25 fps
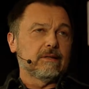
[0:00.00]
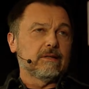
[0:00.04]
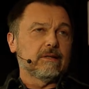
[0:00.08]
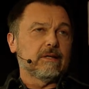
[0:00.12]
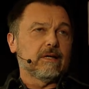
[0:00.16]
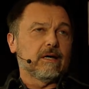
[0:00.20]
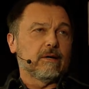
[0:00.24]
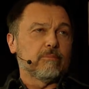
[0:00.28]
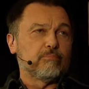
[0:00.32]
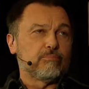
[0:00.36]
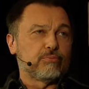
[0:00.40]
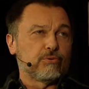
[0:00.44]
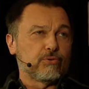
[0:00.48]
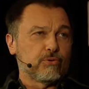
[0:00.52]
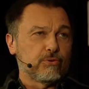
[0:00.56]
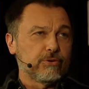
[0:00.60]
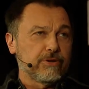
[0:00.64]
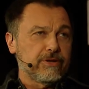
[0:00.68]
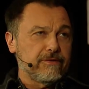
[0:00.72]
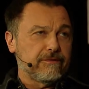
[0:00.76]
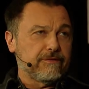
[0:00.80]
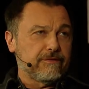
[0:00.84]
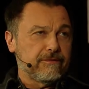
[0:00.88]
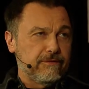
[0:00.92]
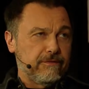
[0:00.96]
a
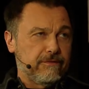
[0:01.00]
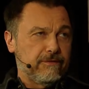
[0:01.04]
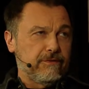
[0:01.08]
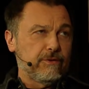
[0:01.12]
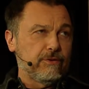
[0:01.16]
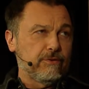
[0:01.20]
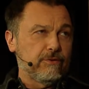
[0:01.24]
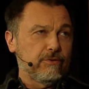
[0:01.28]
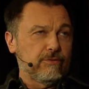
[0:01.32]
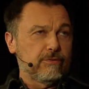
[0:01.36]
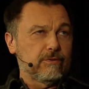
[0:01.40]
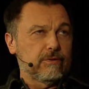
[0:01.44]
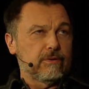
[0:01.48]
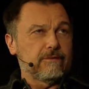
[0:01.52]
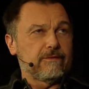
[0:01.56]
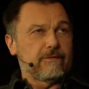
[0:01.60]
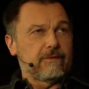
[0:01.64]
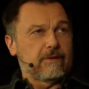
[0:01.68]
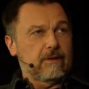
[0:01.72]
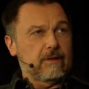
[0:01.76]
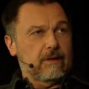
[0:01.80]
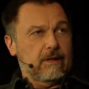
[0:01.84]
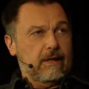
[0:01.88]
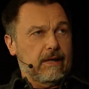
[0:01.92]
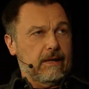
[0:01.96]
brief view of
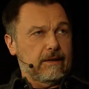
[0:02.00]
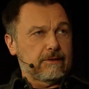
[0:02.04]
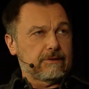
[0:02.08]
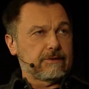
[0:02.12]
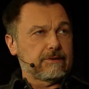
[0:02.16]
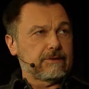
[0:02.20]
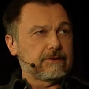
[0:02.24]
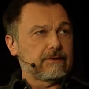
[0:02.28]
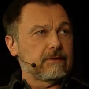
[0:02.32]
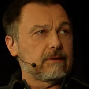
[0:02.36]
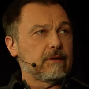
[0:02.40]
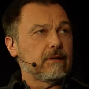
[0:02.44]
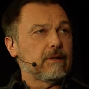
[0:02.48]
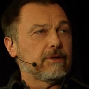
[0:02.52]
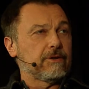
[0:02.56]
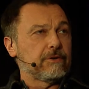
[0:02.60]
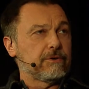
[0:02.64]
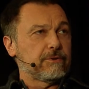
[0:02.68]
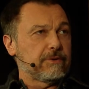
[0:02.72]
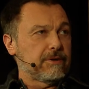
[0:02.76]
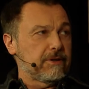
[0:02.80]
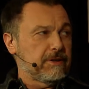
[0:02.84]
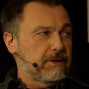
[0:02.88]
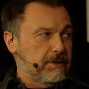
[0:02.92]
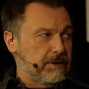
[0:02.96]
the last
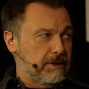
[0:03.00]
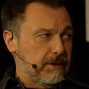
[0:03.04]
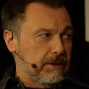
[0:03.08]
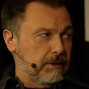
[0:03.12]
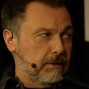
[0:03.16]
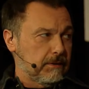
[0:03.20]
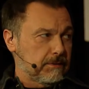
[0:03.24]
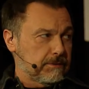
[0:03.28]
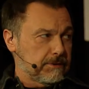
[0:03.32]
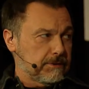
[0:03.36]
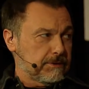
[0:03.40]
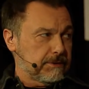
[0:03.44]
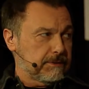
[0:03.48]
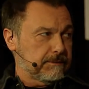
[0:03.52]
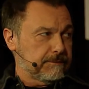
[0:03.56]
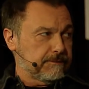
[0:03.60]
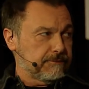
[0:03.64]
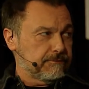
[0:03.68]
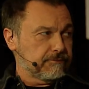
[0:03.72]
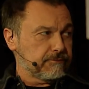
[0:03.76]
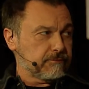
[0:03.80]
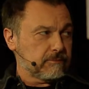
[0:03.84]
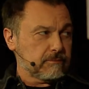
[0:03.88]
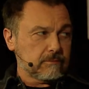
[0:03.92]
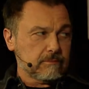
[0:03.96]
100 years,
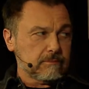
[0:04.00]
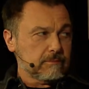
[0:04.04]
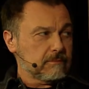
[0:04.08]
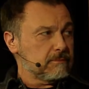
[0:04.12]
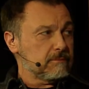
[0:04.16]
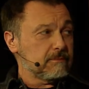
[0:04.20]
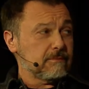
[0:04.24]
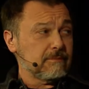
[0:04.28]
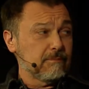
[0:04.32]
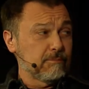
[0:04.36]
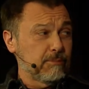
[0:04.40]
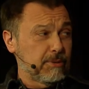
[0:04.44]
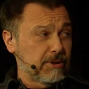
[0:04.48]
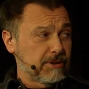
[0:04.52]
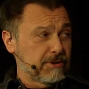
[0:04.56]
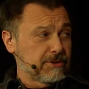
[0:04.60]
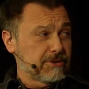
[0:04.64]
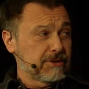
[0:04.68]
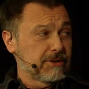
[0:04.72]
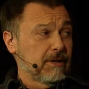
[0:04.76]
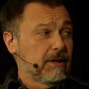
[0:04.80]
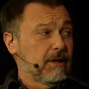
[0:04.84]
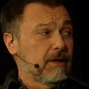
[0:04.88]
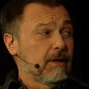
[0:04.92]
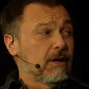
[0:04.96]

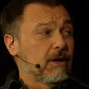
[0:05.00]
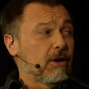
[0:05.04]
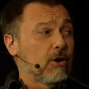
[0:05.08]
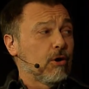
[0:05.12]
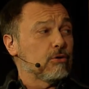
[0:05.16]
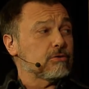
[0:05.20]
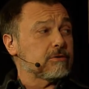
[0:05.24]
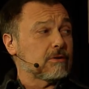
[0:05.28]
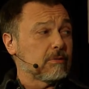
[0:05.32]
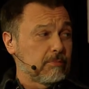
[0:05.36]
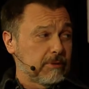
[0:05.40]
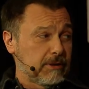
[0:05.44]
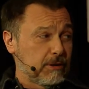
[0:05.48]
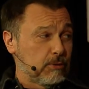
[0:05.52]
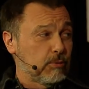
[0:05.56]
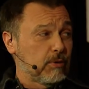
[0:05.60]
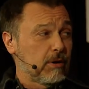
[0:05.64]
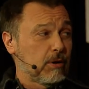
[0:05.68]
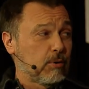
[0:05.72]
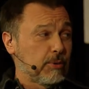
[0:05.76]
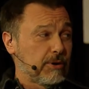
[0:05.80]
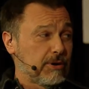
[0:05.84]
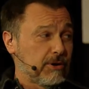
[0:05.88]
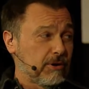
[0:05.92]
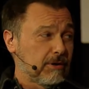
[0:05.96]
because ultimately
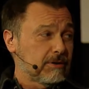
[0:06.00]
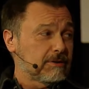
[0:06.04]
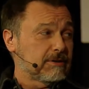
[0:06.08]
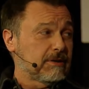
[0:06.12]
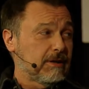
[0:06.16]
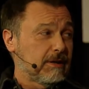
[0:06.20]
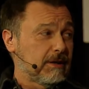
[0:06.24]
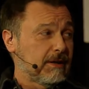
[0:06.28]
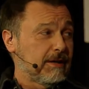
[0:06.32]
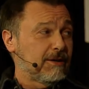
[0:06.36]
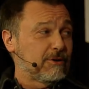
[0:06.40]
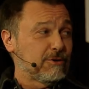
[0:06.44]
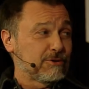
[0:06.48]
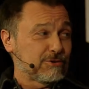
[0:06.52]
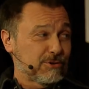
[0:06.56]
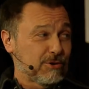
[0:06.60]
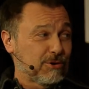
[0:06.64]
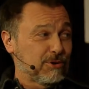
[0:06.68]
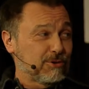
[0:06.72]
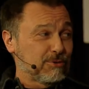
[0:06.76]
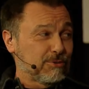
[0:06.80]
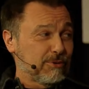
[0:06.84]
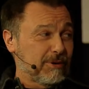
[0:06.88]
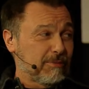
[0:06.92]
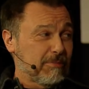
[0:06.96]
where we are today goes
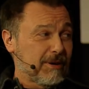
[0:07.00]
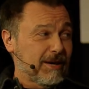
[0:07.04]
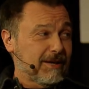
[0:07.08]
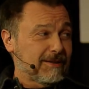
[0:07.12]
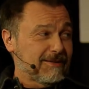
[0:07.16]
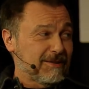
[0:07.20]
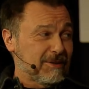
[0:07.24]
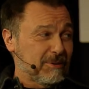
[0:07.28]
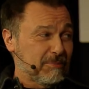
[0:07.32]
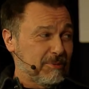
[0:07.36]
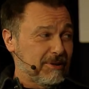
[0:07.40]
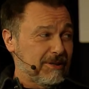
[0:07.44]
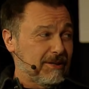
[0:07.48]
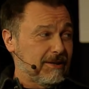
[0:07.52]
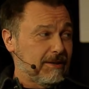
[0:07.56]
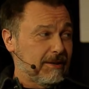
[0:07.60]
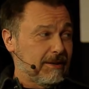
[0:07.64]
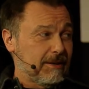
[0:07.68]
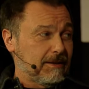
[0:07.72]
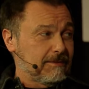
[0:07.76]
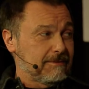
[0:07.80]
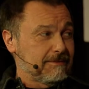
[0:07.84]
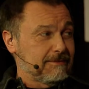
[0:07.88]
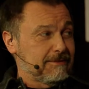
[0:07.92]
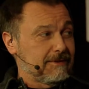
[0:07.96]
all the way back to the beginning.